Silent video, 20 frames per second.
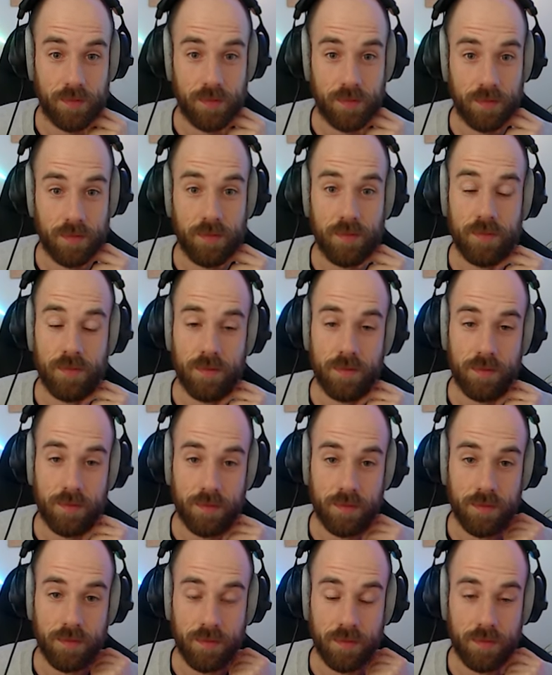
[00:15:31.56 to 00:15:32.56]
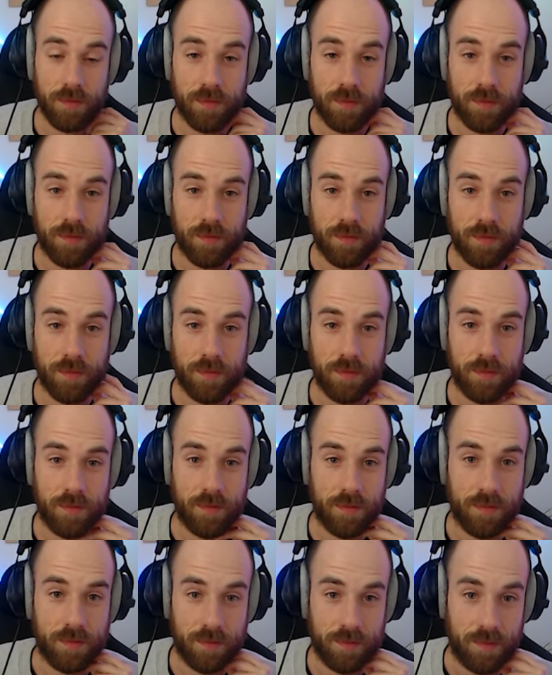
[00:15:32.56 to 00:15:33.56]

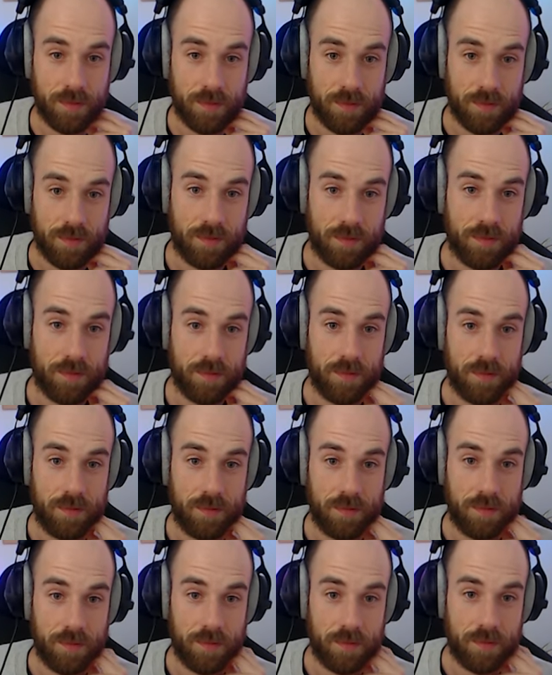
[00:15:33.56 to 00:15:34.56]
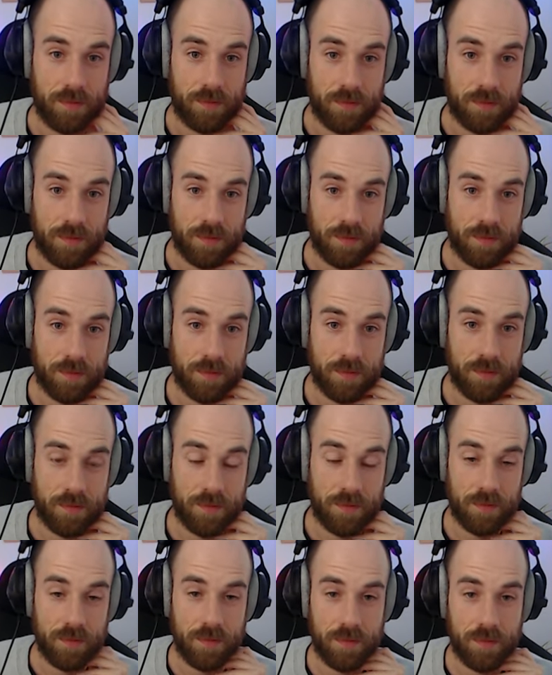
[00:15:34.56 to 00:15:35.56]

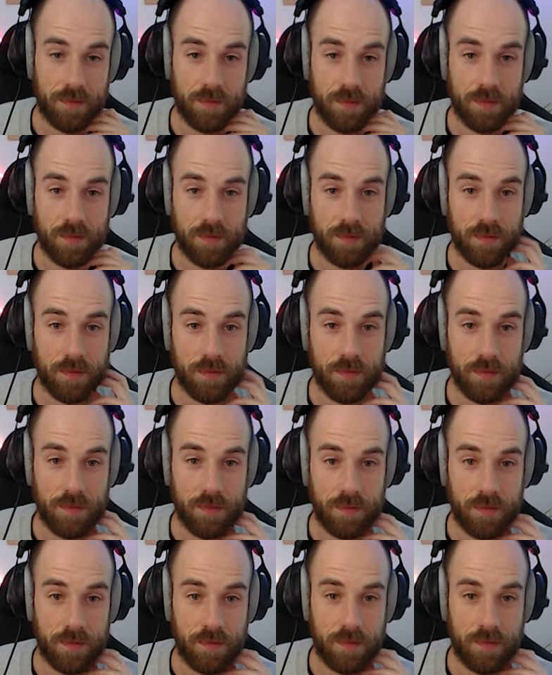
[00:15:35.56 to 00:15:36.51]
(not speaking)